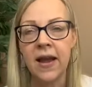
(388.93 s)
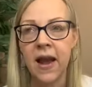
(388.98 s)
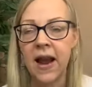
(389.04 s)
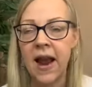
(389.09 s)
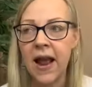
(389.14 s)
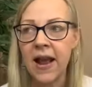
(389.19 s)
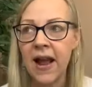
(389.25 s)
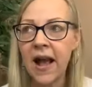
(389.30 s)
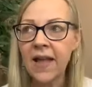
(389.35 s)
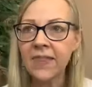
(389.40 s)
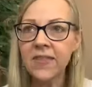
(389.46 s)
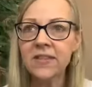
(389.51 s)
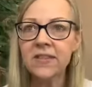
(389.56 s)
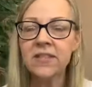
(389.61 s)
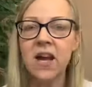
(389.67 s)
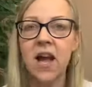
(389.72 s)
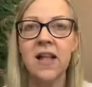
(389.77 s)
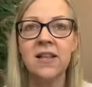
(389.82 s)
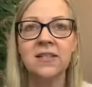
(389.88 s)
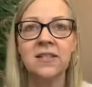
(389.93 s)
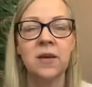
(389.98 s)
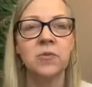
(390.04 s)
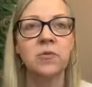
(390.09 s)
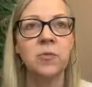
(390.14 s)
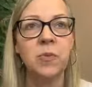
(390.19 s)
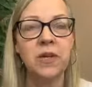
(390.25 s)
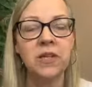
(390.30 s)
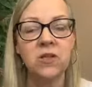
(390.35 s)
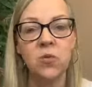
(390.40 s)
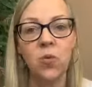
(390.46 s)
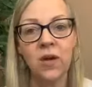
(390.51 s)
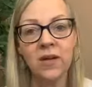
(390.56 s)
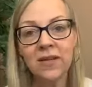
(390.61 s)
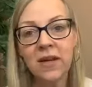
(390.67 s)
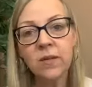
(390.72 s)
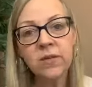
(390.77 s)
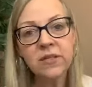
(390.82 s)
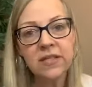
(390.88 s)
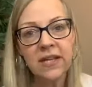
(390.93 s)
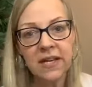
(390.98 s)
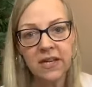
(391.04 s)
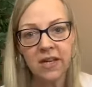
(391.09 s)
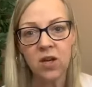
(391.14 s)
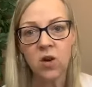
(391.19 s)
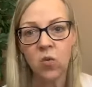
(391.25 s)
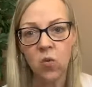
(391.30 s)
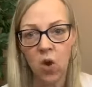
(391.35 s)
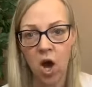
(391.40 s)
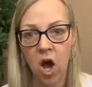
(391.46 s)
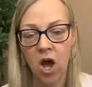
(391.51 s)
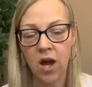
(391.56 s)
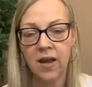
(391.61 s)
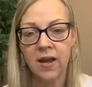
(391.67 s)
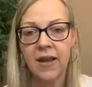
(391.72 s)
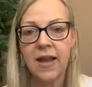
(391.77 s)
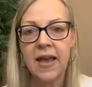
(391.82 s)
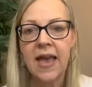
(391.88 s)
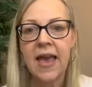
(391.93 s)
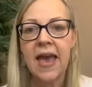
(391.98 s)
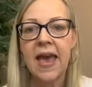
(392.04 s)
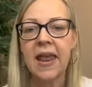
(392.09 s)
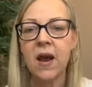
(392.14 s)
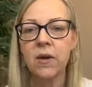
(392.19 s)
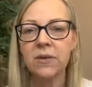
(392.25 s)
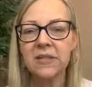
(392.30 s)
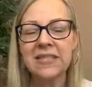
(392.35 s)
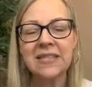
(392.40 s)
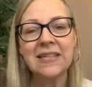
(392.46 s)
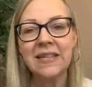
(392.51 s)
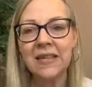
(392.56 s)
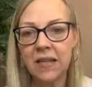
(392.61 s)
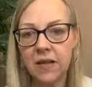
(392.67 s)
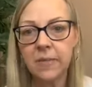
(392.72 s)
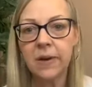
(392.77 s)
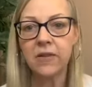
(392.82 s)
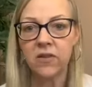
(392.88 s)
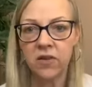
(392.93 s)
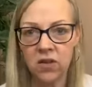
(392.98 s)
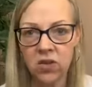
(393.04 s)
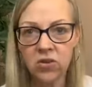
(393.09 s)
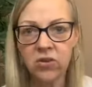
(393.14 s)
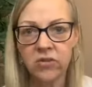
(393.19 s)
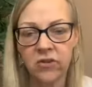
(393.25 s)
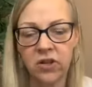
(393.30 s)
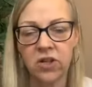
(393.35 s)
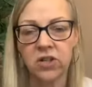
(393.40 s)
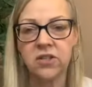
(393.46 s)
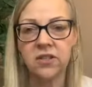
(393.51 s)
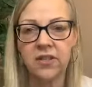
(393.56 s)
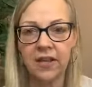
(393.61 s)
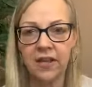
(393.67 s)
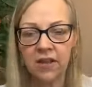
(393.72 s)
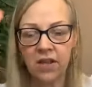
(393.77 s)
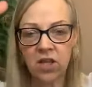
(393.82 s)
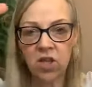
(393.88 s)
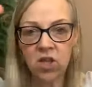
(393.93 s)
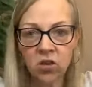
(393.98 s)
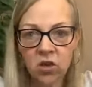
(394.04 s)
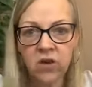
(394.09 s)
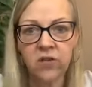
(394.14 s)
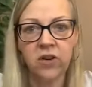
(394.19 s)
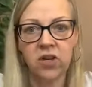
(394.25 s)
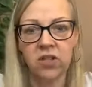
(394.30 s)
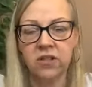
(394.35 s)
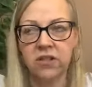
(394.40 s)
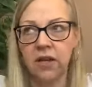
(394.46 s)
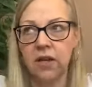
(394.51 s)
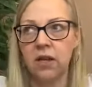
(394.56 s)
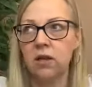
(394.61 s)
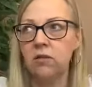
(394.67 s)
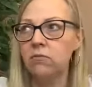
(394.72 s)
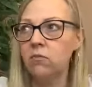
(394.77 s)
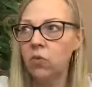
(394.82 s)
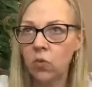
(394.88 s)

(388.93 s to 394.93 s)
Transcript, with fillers: and I got this concept because one day I was taking a walk and I was thinking about the universe, like the universe, like